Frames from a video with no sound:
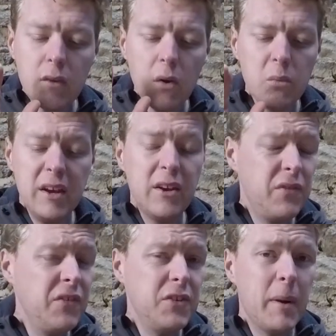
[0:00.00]
We did a
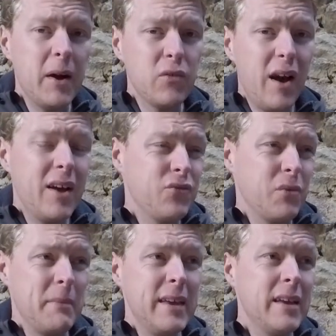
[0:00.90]
50-mile ride
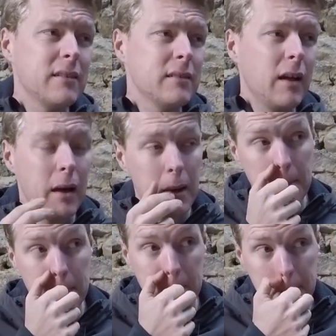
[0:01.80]
from here
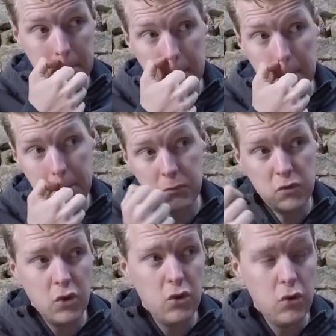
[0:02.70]

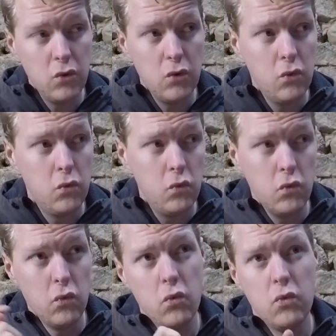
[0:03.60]
to
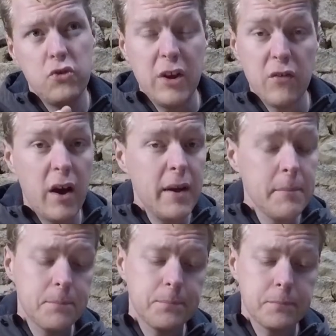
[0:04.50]
Chennai.
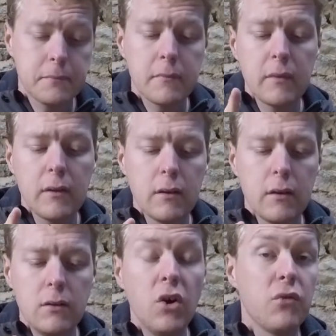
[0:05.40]

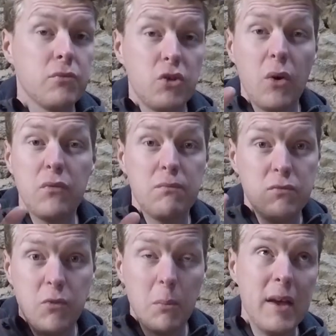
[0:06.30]
No, sorry,
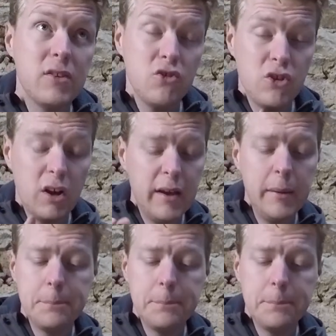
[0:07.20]
from here to Jane,